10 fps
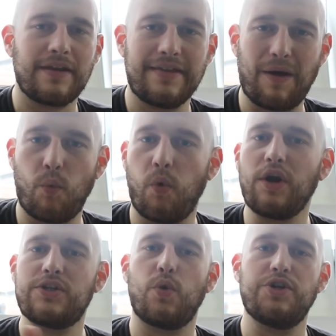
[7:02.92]
that
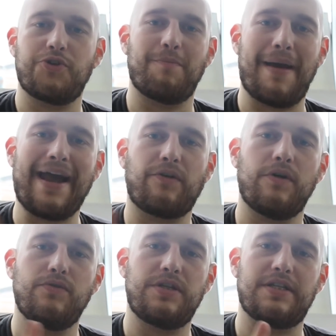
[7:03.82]
work towards your
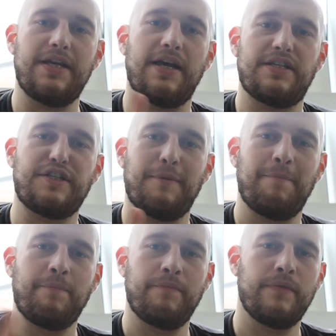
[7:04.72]
macro success,
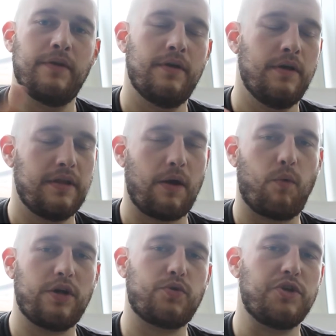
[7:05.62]
that
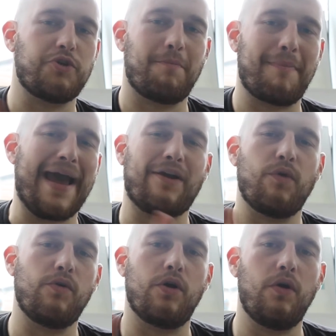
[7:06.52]
work towards your
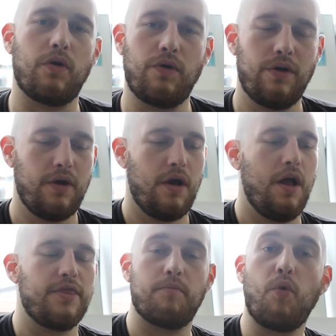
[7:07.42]
macro goal,
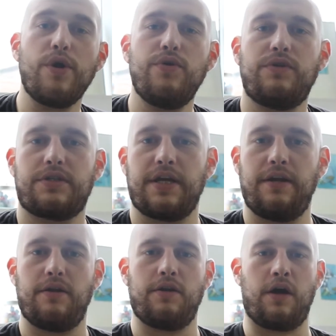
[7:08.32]
the more you
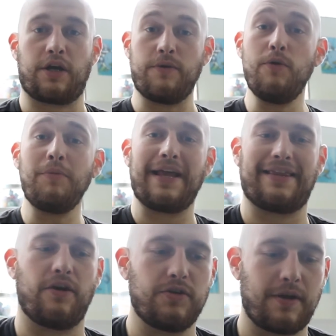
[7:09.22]

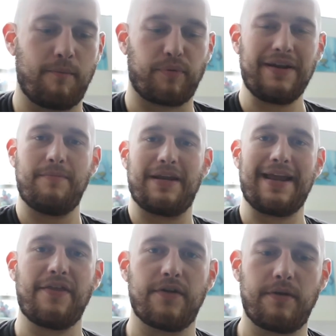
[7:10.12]
accumulate those and bring them
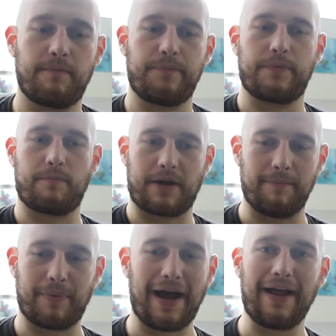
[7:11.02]
together and
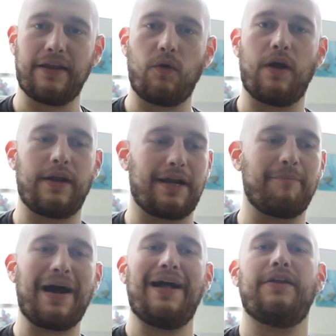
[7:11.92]
compile it
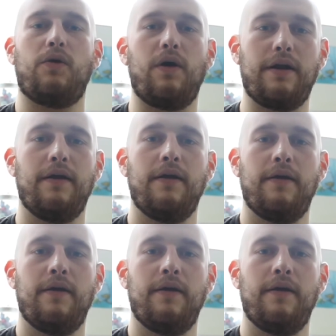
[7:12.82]
on,